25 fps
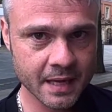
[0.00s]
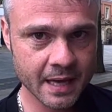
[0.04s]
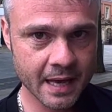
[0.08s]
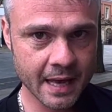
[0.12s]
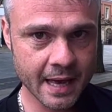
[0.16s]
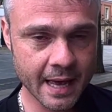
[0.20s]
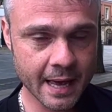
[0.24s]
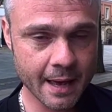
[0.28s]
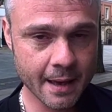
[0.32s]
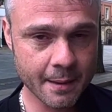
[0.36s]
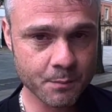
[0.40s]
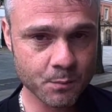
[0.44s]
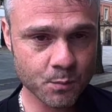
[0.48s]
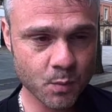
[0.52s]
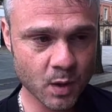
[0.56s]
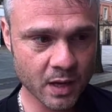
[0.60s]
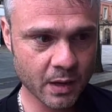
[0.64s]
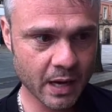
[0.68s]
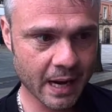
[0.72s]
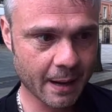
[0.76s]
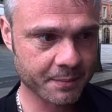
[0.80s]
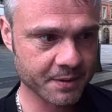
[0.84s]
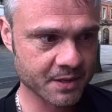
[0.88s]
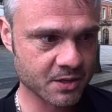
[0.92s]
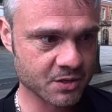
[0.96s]
Um,
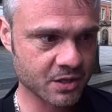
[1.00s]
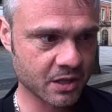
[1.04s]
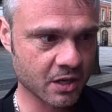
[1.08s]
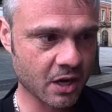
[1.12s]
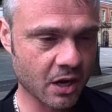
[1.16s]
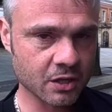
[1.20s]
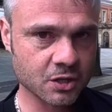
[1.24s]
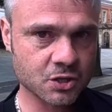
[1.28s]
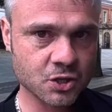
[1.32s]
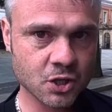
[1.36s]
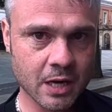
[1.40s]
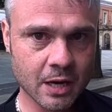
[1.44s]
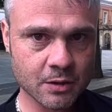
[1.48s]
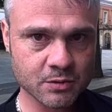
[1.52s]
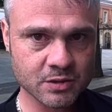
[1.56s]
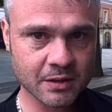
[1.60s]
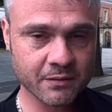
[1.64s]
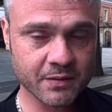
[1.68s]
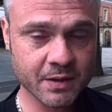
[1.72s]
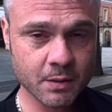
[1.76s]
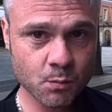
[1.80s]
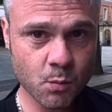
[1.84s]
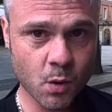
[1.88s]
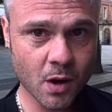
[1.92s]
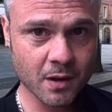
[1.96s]
what happened is I, got a, I was
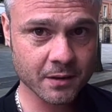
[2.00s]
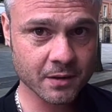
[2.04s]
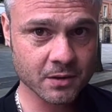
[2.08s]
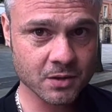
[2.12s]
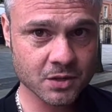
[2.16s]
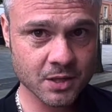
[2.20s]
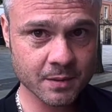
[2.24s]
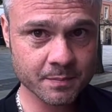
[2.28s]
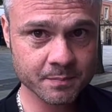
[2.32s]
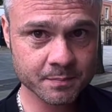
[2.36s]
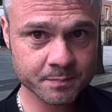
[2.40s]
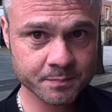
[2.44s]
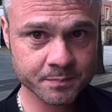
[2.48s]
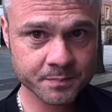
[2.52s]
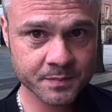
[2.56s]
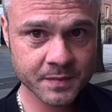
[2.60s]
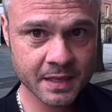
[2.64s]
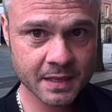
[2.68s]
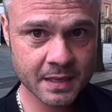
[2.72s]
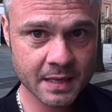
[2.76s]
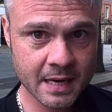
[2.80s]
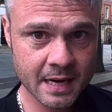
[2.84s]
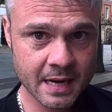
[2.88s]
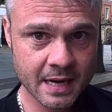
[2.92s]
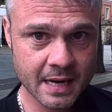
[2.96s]
living in Waddington
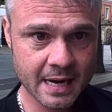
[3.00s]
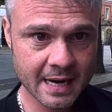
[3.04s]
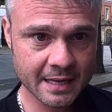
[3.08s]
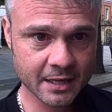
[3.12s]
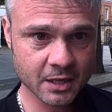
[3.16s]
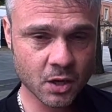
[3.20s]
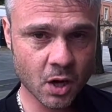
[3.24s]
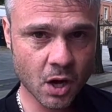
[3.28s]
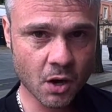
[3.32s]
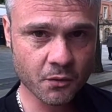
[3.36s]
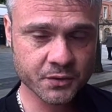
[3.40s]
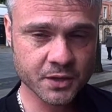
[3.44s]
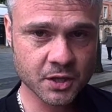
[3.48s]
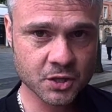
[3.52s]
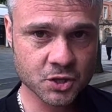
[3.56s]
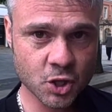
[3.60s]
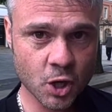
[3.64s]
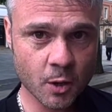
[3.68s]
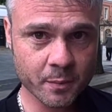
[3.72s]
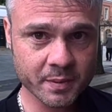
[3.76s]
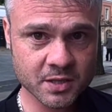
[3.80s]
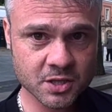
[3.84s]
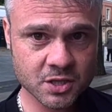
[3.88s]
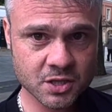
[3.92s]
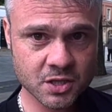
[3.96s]
and I got offered a
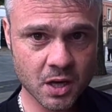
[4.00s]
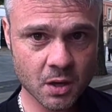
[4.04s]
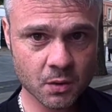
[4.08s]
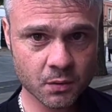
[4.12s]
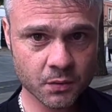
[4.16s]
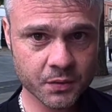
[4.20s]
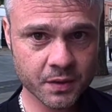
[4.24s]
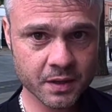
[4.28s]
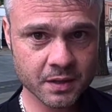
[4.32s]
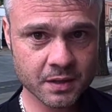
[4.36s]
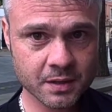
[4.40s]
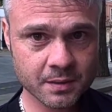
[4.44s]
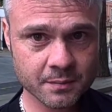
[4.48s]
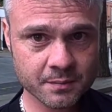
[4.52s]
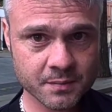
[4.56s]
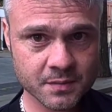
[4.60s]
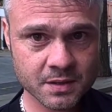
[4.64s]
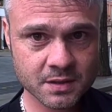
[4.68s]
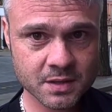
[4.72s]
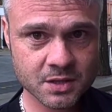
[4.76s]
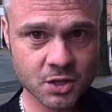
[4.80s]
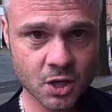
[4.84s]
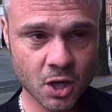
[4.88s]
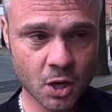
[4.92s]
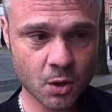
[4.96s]
job in Salford.
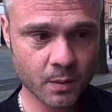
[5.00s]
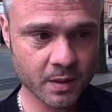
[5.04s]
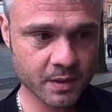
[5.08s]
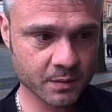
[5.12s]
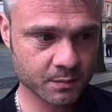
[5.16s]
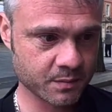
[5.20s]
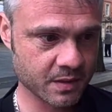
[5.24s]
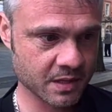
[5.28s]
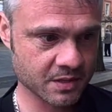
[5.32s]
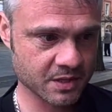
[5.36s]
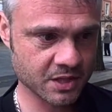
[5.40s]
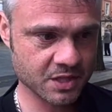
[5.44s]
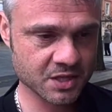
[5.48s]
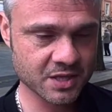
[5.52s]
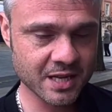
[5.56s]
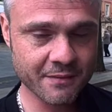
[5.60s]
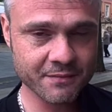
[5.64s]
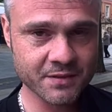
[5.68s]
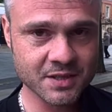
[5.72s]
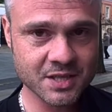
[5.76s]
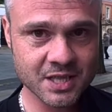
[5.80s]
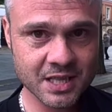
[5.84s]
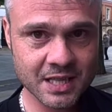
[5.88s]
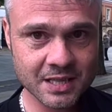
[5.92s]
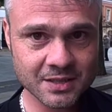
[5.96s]
So I was a
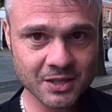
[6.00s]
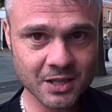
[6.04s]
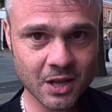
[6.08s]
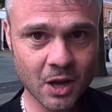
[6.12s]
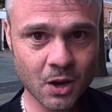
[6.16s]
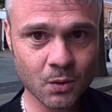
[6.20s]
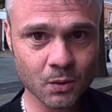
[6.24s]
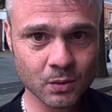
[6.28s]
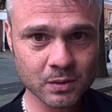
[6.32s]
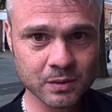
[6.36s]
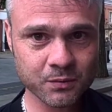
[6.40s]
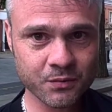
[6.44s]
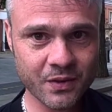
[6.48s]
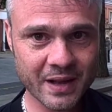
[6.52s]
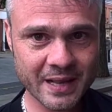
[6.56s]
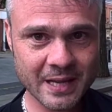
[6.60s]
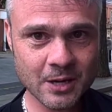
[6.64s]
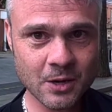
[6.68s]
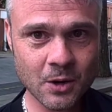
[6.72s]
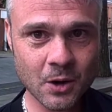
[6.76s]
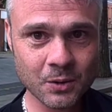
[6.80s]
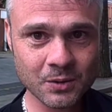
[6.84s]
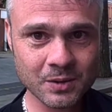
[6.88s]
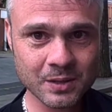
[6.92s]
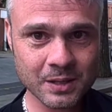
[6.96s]
17 year old,
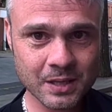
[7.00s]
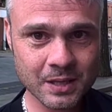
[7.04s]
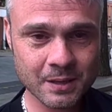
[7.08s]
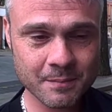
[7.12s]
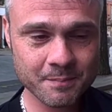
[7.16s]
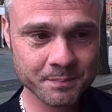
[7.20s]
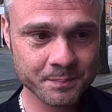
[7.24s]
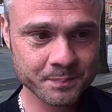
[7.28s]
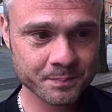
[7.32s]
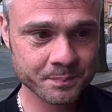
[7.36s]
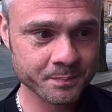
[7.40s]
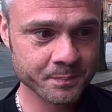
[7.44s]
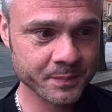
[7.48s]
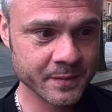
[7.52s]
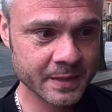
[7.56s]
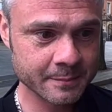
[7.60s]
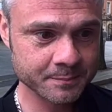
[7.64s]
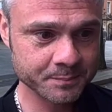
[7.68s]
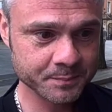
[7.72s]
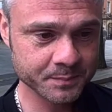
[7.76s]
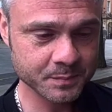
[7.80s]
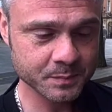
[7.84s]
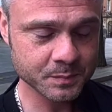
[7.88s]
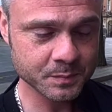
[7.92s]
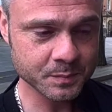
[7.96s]
very young.
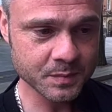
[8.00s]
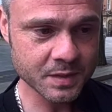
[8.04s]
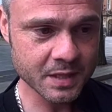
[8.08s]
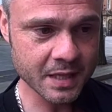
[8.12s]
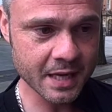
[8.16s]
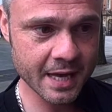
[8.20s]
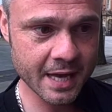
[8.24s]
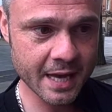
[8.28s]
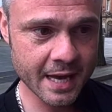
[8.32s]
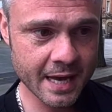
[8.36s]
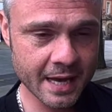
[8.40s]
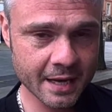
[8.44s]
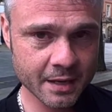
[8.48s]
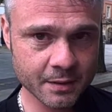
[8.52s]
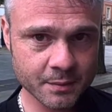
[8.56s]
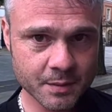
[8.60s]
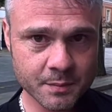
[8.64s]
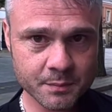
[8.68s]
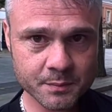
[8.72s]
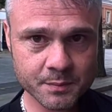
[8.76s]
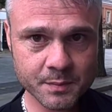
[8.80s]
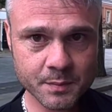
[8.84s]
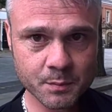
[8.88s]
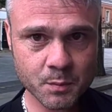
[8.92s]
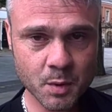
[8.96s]

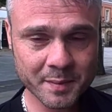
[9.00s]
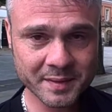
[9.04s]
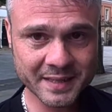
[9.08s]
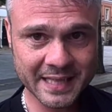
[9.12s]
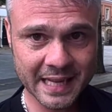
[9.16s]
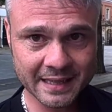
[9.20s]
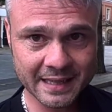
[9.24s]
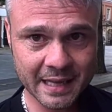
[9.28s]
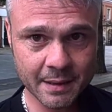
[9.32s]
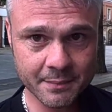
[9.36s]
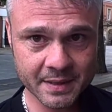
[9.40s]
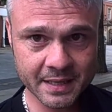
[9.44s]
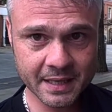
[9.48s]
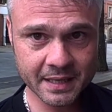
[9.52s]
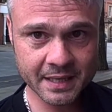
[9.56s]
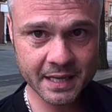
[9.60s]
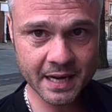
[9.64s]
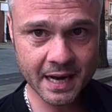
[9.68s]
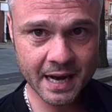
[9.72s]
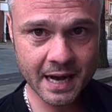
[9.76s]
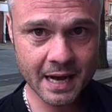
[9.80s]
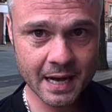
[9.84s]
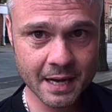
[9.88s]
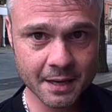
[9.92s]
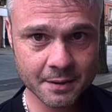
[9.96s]
Uh, Mum and Dad lent me the
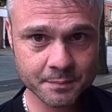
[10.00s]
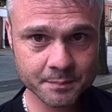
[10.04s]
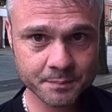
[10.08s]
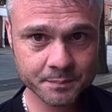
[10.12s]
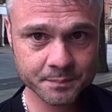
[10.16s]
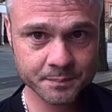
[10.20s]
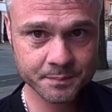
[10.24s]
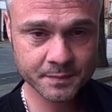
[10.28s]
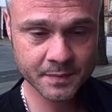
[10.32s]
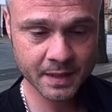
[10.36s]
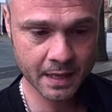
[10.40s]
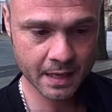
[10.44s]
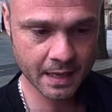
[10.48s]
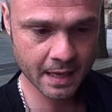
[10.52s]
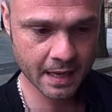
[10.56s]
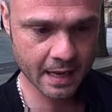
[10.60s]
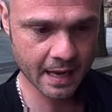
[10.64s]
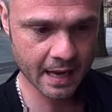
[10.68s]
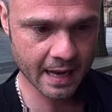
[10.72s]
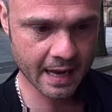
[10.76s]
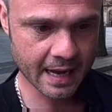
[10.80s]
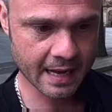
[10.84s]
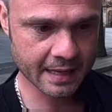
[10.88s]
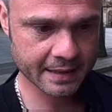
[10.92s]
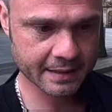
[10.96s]
car
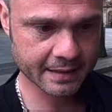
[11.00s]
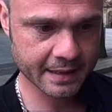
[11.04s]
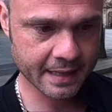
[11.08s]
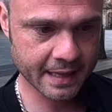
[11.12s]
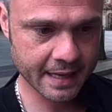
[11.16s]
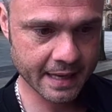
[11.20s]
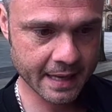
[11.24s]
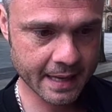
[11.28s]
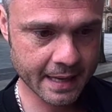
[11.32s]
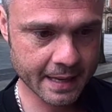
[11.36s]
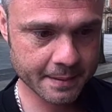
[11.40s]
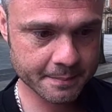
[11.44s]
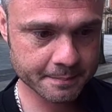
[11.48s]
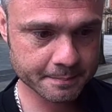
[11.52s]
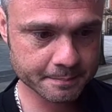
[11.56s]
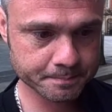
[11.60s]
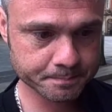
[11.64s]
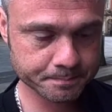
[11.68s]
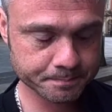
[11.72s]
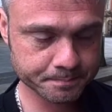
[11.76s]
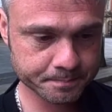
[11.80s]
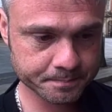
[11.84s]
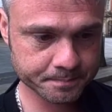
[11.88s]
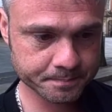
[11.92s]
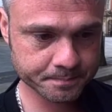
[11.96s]
and
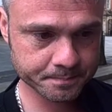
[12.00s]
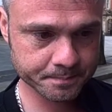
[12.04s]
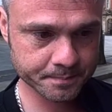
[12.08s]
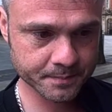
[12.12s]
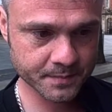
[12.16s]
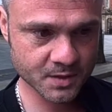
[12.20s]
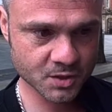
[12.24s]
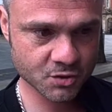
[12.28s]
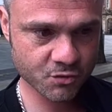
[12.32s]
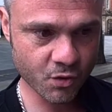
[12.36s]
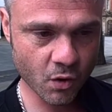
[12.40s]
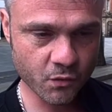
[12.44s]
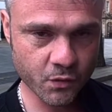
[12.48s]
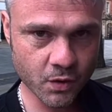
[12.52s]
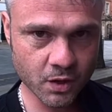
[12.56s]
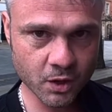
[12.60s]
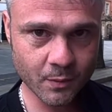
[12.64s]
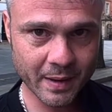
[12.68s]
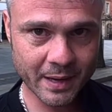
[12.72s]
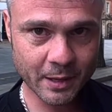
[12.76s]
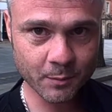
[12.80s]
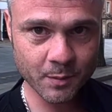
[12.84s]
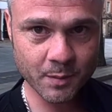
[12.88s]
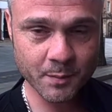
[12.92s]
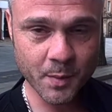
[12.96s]
um, drove all
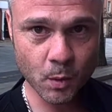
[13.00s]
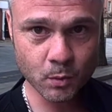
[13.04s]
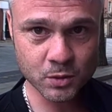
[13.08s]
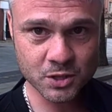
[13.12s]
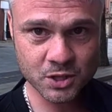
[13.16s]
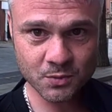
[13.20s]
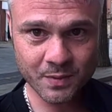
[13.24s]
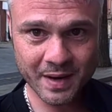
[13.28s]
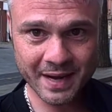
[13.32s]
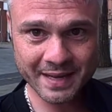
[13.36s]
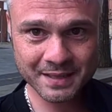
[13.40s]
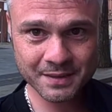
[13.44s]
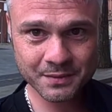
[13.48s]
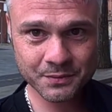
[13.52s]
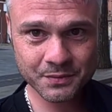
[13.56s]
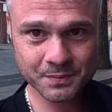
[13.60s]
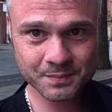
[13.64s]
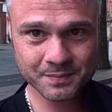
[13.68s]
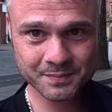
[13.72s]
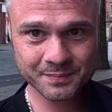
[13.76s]
the way up the motorway